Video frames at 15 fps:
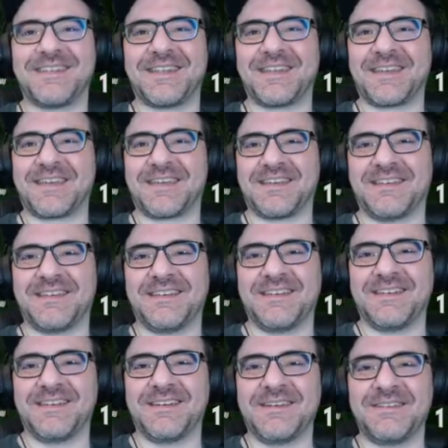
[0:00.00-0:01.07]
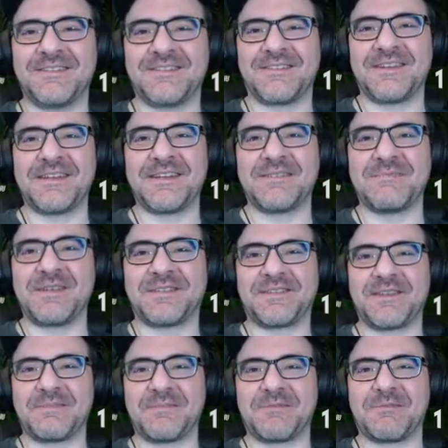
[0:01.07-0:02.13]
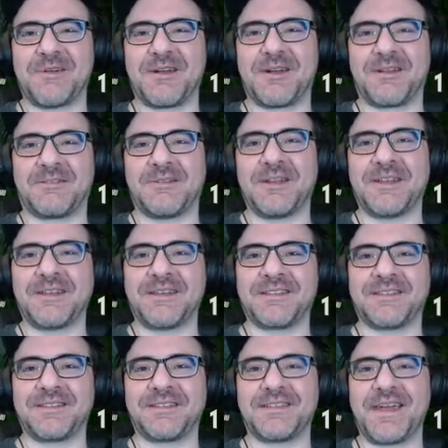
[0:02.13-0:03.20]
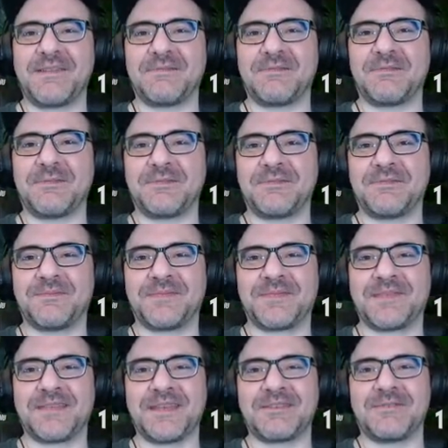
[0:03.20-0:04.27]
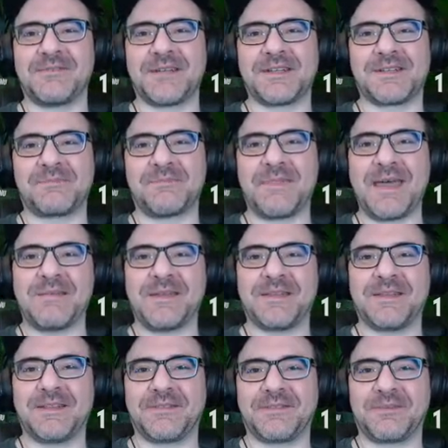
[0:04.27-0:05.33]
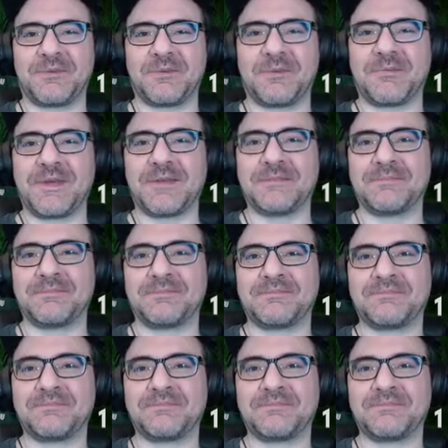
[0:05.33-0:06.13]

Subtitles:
Like, oh great, I messed up at work. Well, I guess it's time to watch Batman Loves Superman.